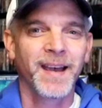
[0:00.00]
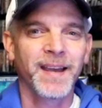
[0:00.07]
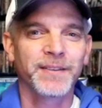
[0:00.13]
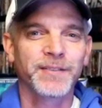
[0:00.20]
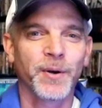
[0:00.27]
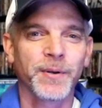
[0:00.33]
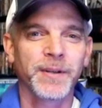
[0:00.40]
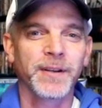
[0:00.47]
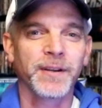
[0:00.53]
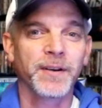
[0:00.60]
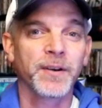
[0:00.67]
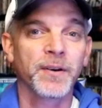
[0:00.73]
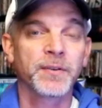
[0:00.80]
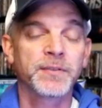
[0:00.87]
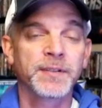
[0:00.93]
Hey, Tony
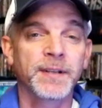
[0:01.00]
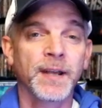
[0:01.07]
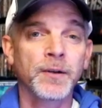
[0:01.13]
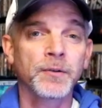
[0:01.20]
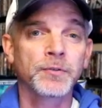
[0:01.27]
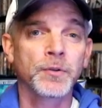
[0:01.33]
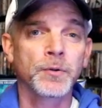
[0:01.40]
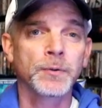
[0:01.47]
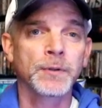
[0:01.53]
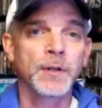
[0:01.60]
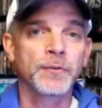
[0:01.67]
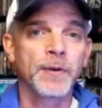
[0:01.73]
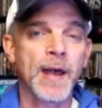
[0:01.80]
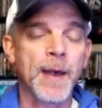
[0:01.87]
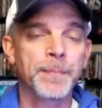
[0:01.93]
here. Today I'm going to do an
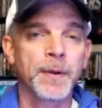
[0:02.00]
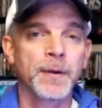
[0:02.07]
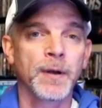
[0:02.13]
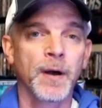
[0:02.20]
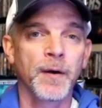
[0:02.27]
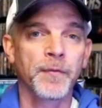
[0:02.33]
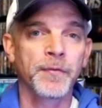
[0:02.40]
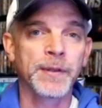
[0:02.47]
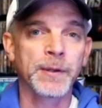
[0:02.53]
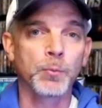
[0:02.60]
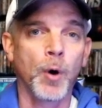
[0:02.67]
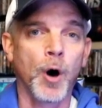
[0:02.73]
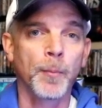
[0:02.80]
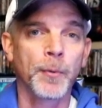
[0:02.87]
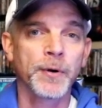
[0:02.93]
unwrapping of the
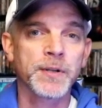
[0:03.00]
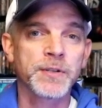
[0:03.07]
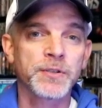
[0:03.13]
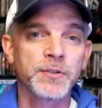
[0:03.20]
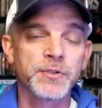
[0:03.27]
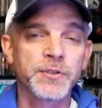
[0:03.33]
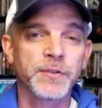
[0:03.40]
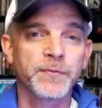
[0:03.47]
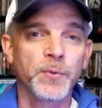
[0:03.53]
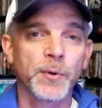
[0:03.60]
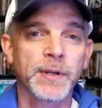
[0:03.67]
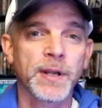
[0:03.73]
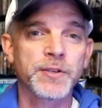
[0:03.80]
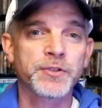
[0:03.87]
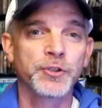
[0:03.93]
Walmart exclusive
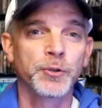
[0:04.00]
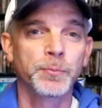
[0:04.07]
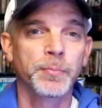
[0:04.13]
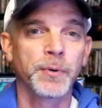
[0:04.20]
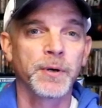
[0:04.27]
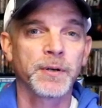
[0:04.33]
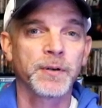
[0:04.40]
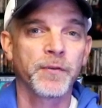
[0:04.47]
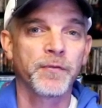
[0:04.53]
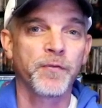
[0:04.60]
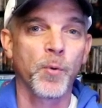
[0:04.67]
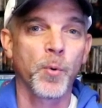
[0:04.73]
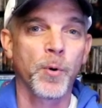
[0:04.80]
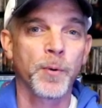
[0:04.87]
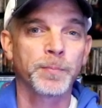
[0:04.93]
4K Steelbook
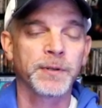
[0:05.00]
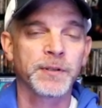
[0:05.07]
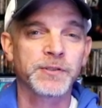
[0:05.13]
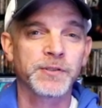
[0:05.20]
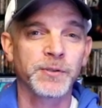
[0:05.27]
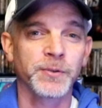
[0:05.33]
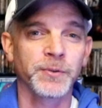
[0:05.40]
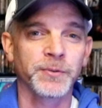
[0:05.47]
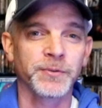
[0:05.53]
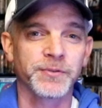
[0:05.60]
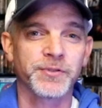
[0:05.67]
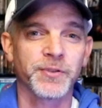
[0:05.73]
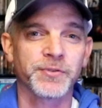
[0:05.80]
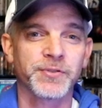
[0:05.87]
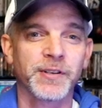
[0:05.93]
for
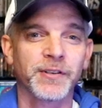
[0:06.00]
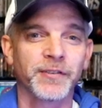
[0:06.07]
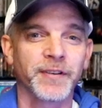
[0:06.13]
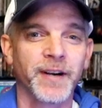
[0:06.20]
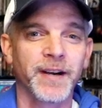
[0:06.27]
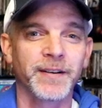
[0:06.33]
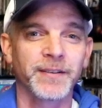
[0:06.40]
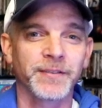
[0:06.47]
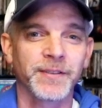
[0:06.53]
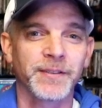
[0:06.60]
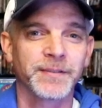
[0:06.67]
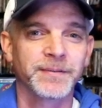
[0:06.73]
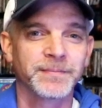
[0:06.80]
Platoon, so stick around.